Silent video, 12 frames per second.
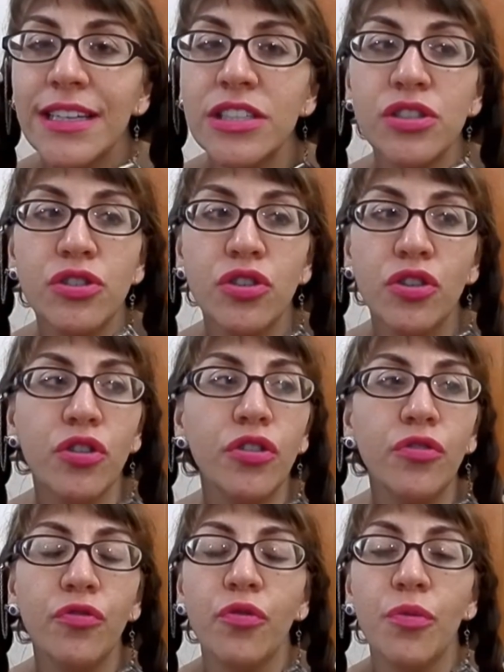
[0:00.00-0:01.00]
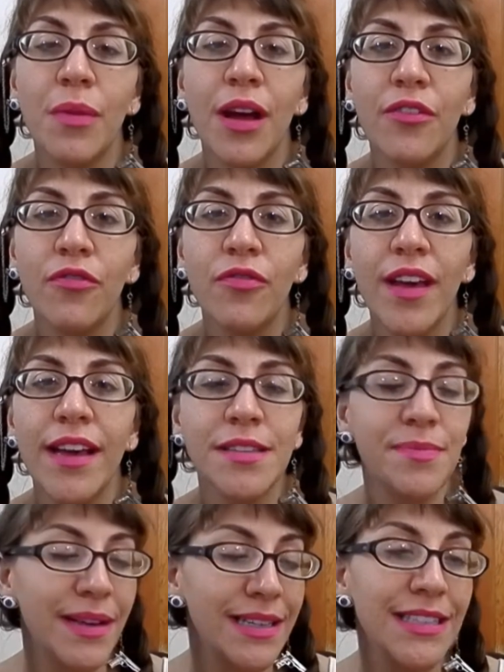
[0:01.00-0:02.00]
as good for my face
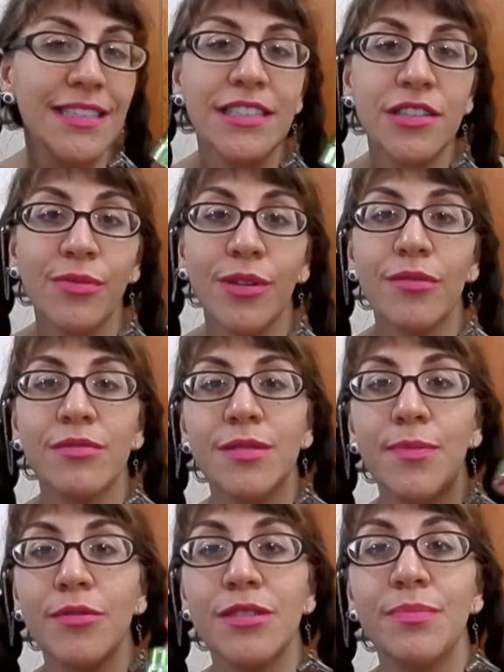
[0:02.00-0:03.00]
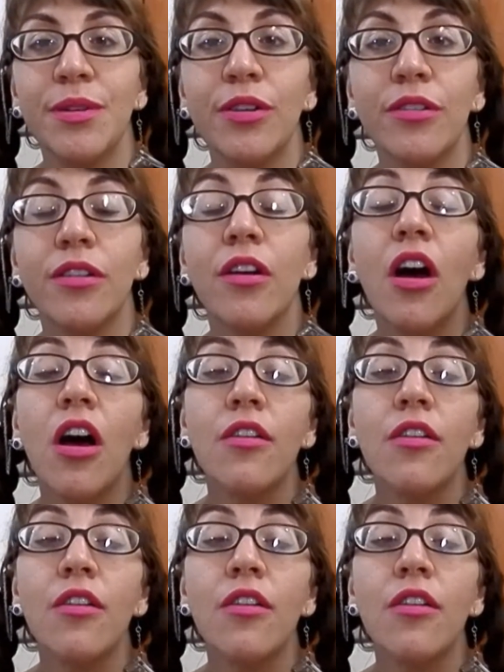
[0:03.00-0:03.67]
because this is the one that was supposed to be good